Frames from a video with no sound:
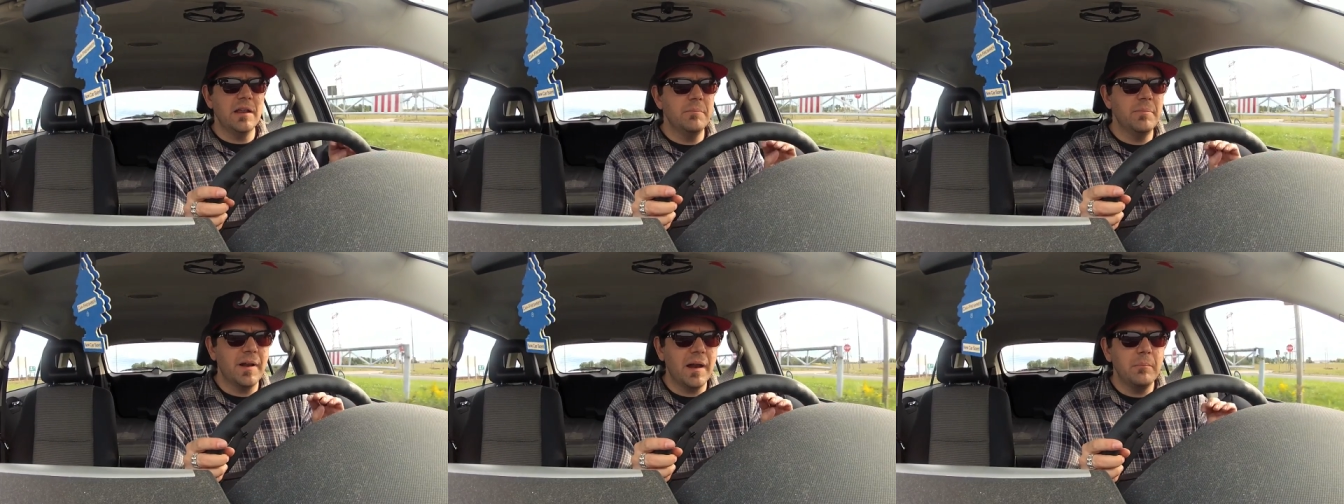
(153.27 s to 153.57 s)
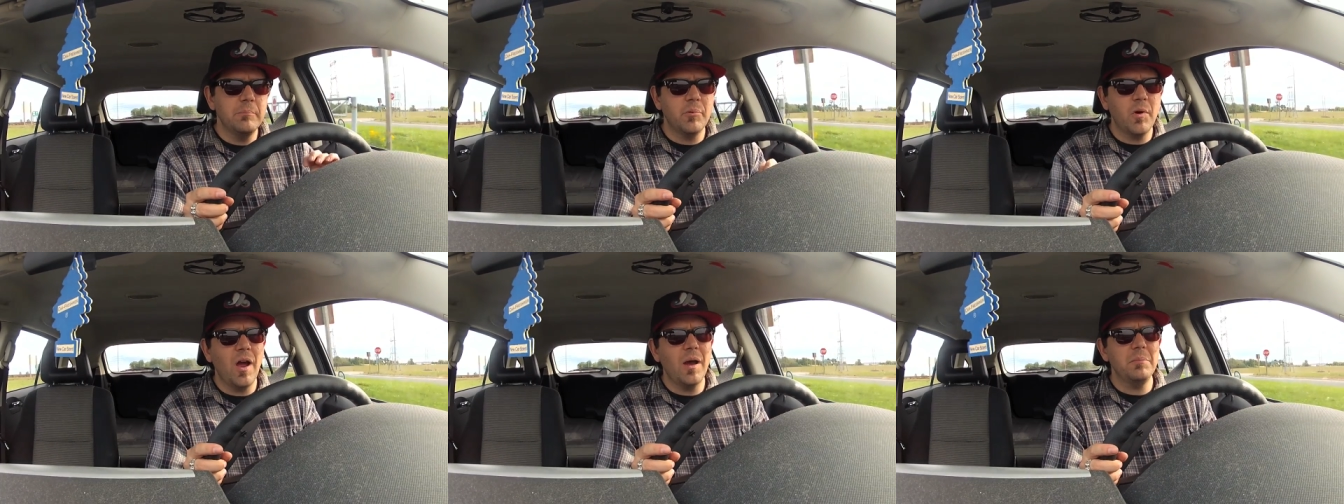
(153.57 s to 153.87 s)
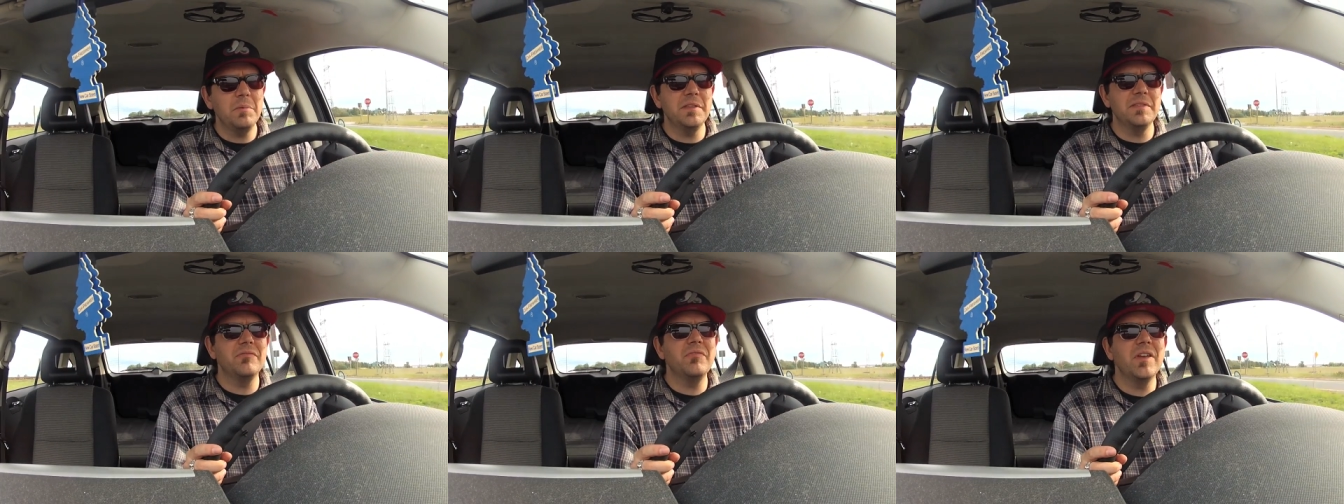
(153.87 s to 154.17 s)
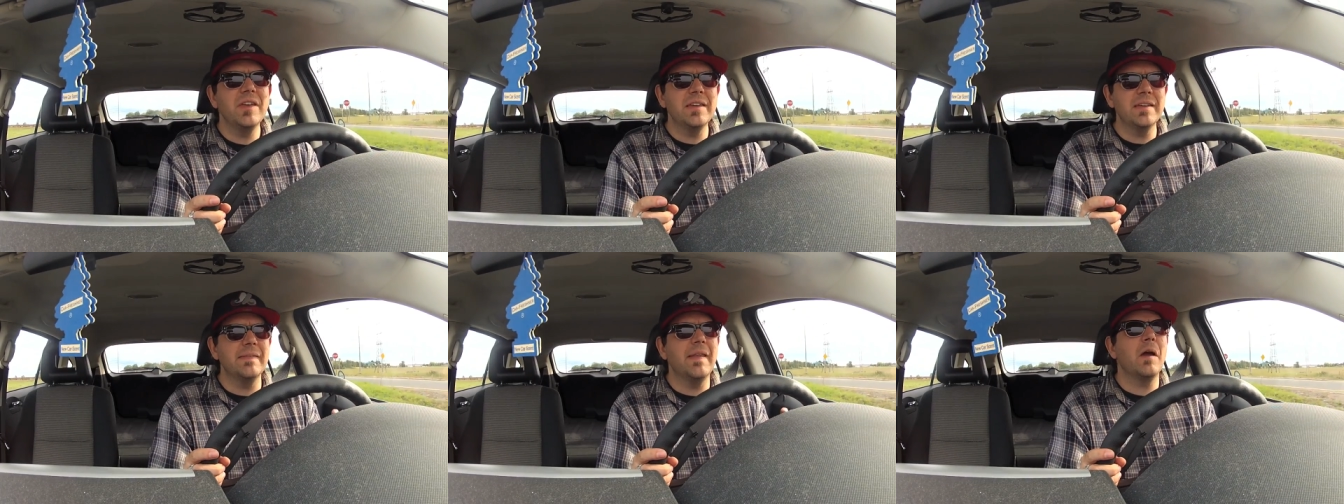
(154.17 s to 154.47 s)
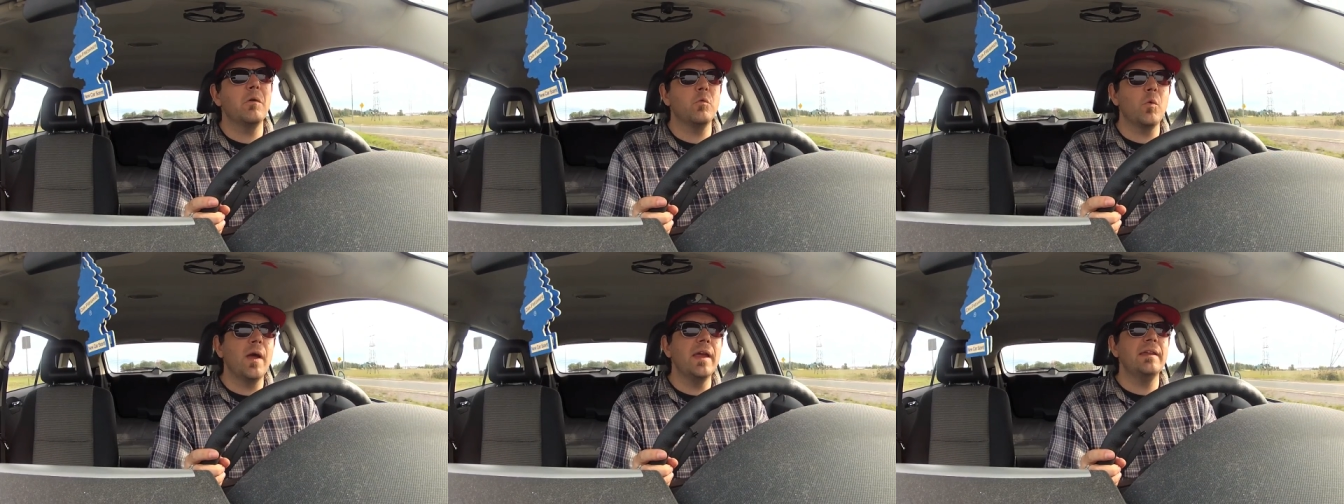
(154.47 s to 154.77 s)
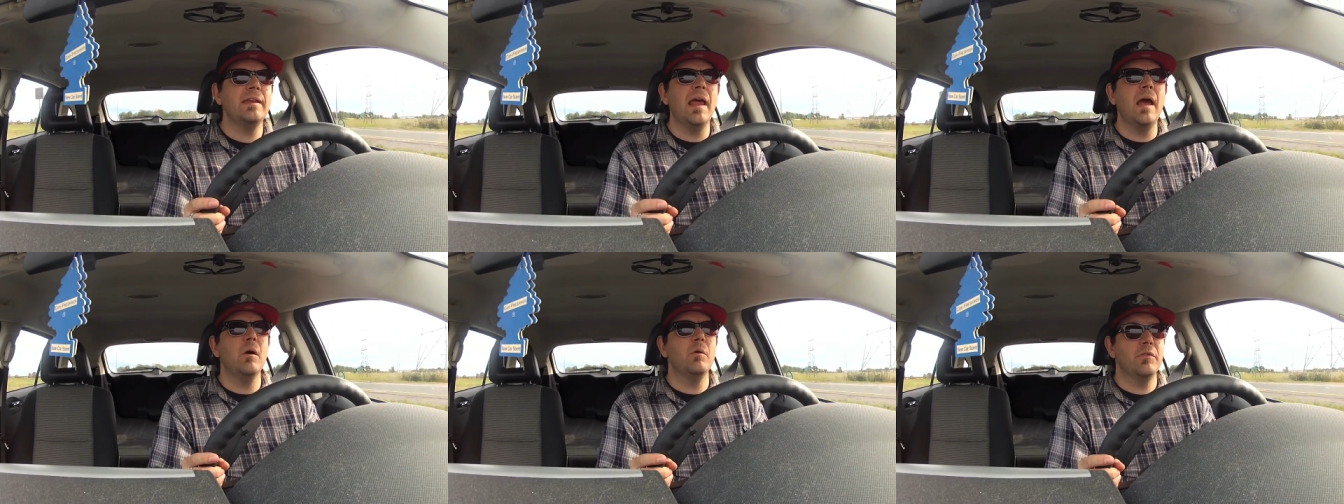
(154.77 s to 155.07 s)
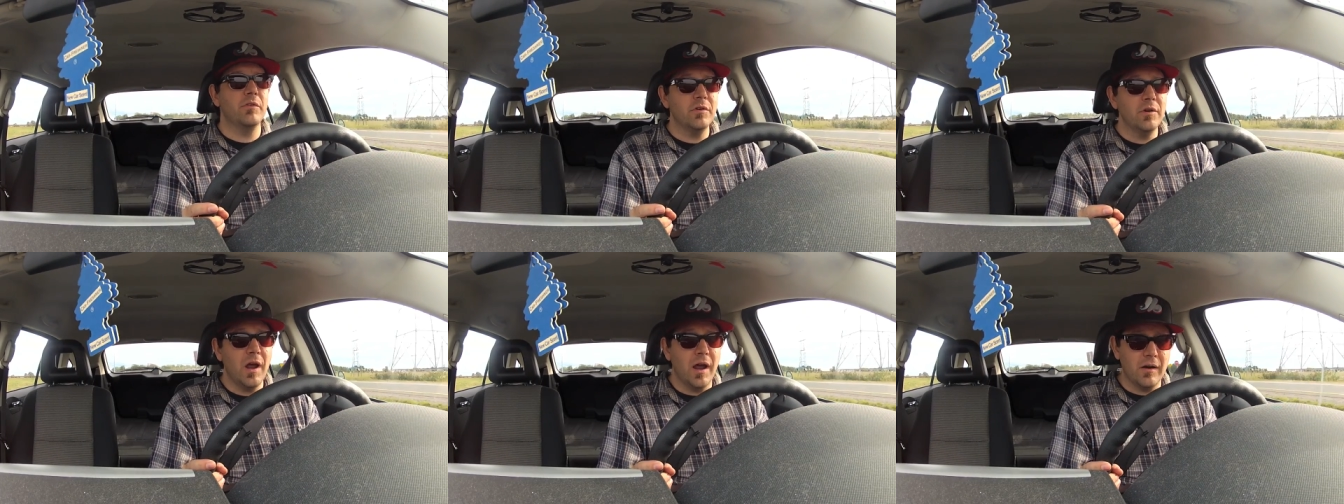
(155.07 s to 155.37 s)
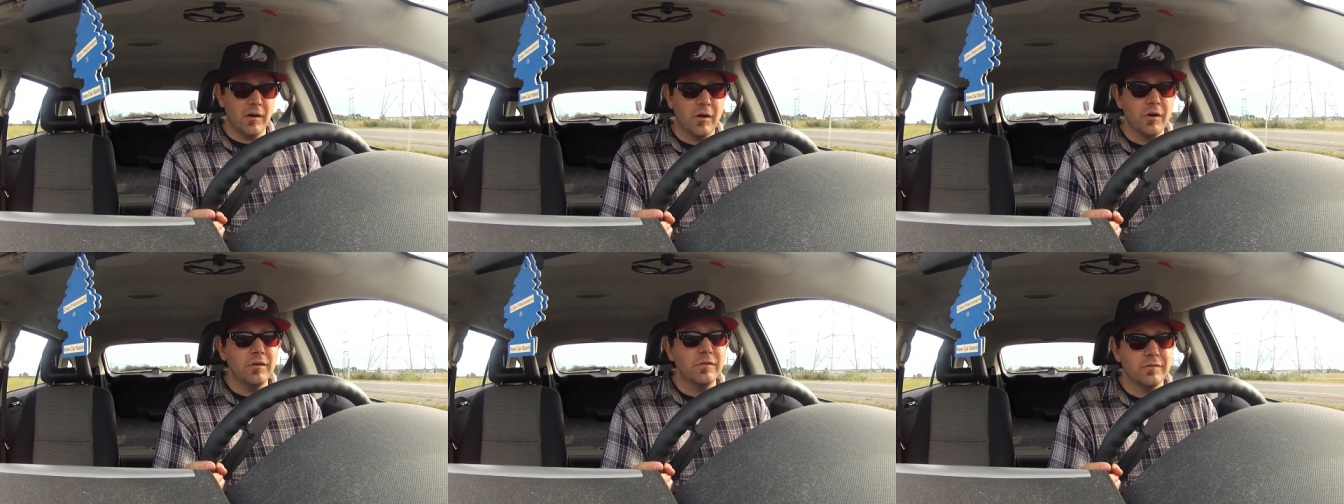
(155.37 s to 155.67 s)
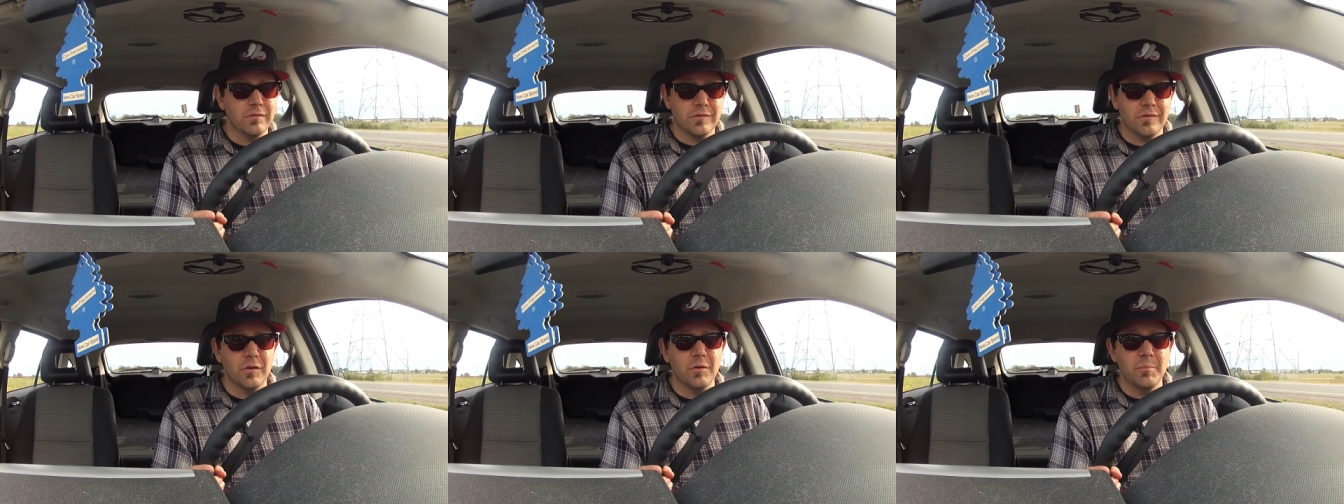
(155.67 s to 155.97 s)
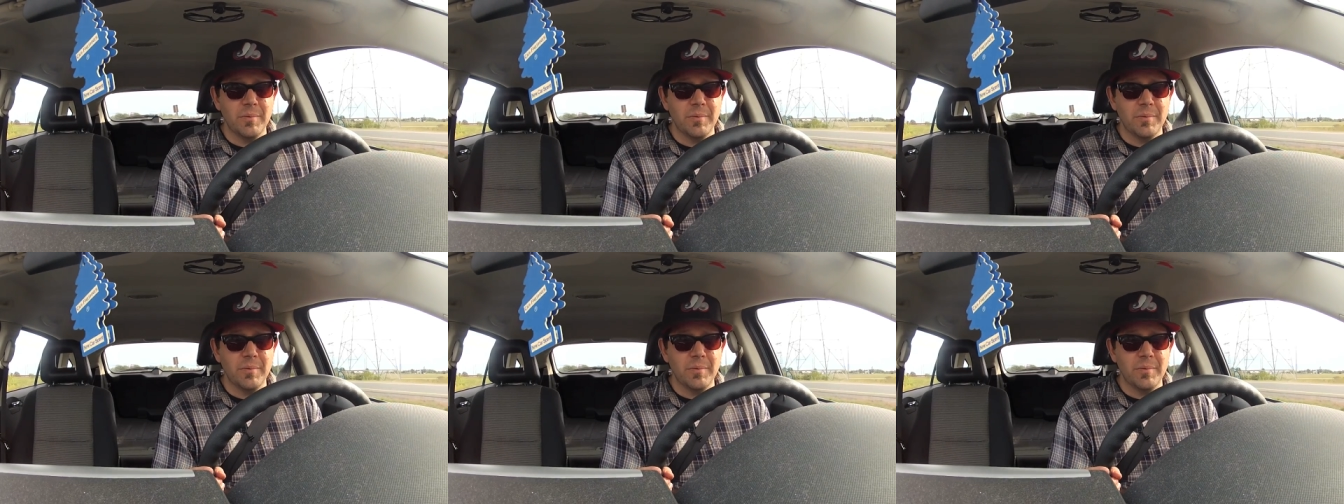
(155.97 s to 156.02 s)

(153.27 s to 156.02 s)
but I'm probably thinking that right now they're not hurting so